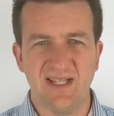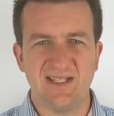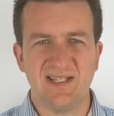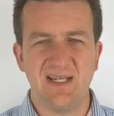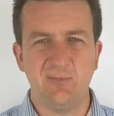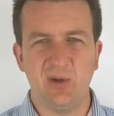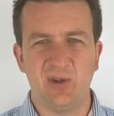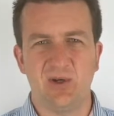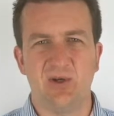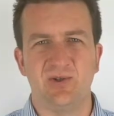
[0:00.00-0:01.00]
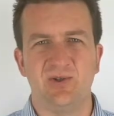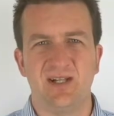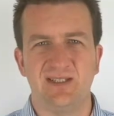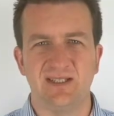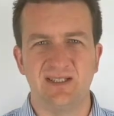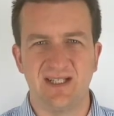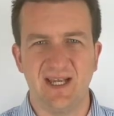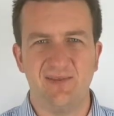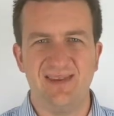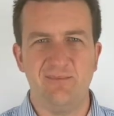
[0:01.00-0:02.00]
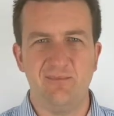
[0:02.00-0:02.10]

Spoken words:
And same with the contractor, to get